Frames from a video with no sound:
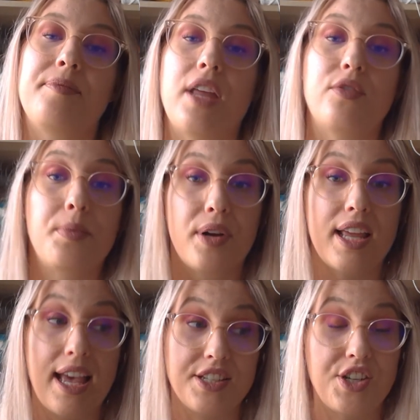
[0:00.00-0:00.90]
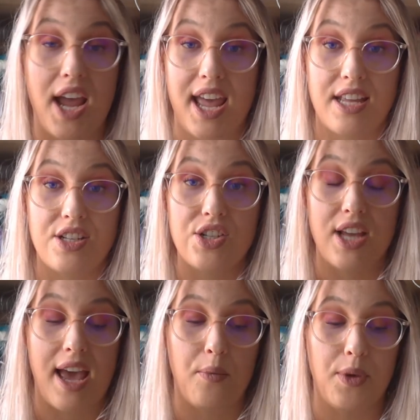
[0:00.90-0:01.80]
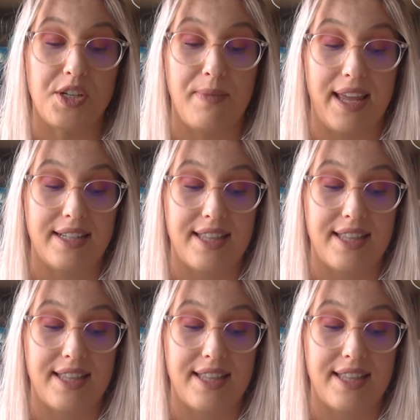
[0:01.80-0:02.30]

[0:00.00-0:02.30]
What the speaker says: reporting has changed, which means